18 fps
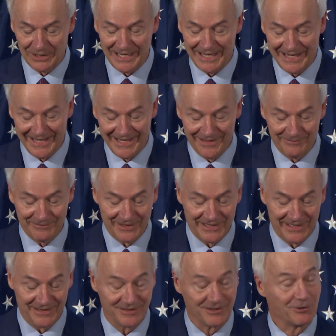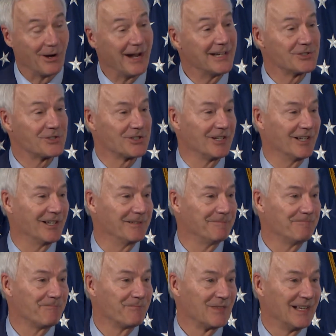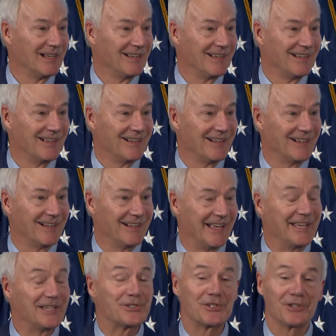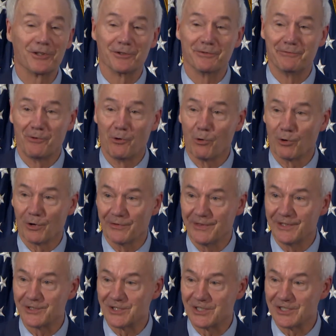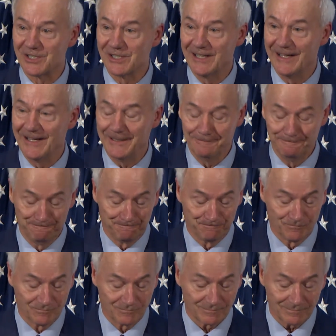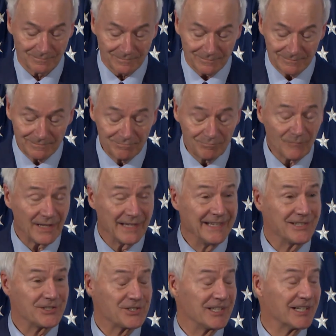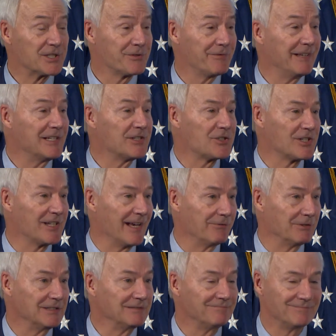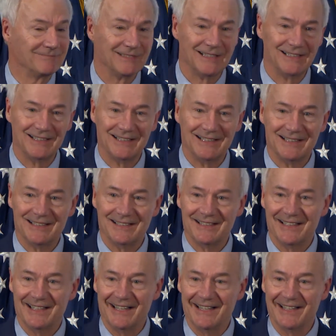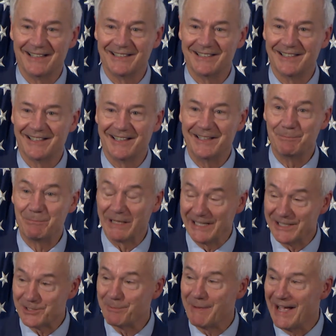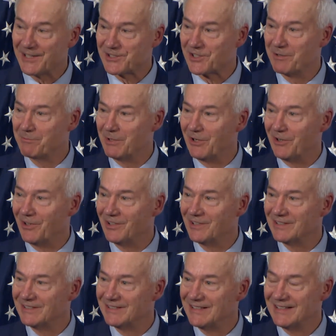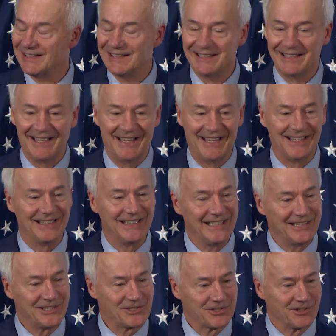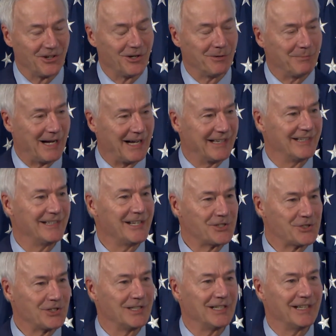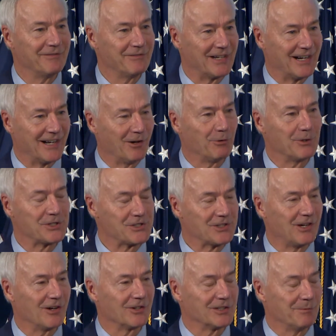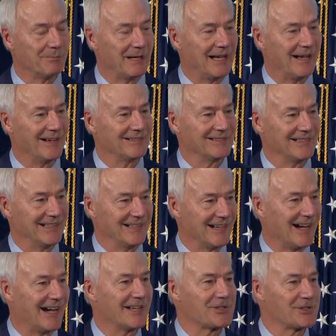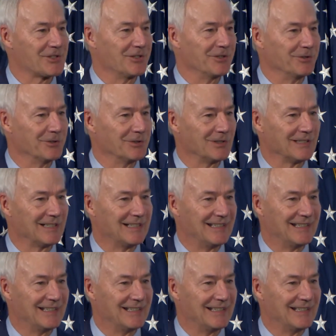I have a grandson. Asa the Fourth is his name. He's 6'7", and he plays basketball. And he saw my initiative that I always talked about in high school,